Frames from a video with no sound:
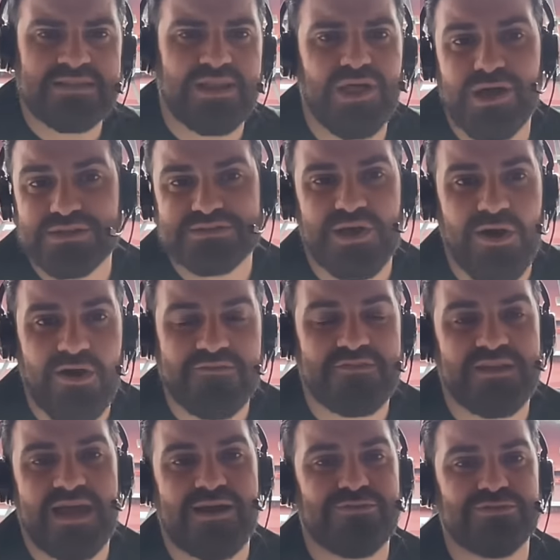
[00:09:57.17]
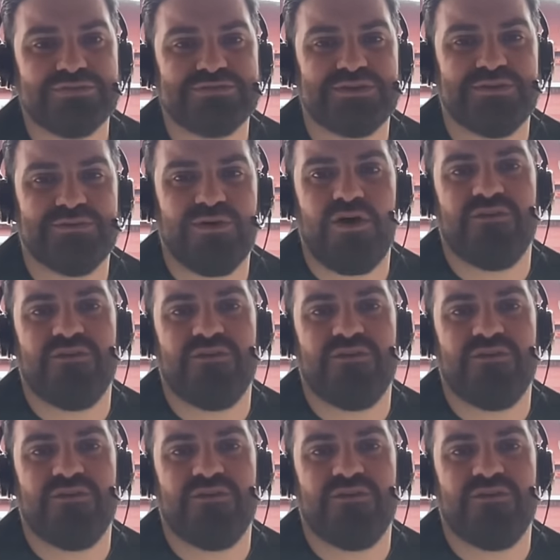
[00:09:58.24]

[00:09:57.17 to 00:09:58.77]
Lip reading: the last half an hour or so